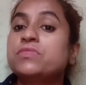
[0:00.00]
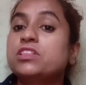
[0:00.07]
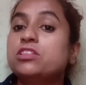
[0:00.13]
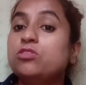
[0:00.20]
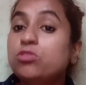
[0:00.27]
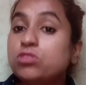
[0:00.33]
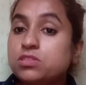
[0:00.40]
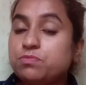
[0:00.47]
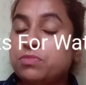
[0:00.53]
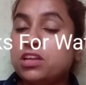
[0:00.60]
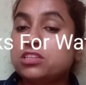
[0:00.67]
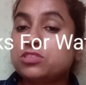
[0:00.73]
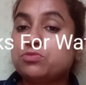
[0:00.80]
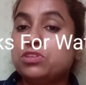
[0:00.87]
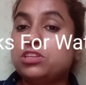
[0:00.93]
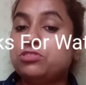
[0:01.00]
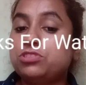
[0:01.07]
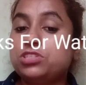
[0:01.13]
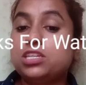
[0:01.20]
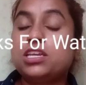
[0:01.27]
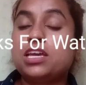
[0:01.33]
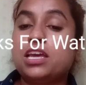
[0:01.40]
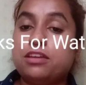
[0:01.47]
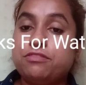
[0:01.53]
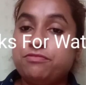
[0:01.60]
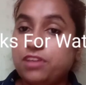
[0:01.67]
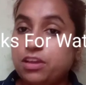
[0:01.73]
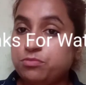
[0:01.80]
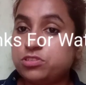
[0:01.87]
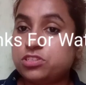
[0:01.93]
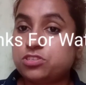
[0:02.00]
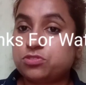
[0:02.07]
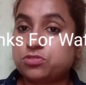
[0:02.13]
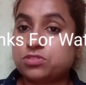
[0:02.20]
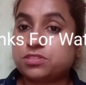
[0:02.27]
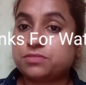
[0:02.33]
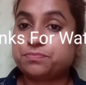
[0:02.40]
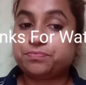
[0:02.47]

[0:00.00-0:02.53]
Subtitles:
those plants will usually have fibrous roots.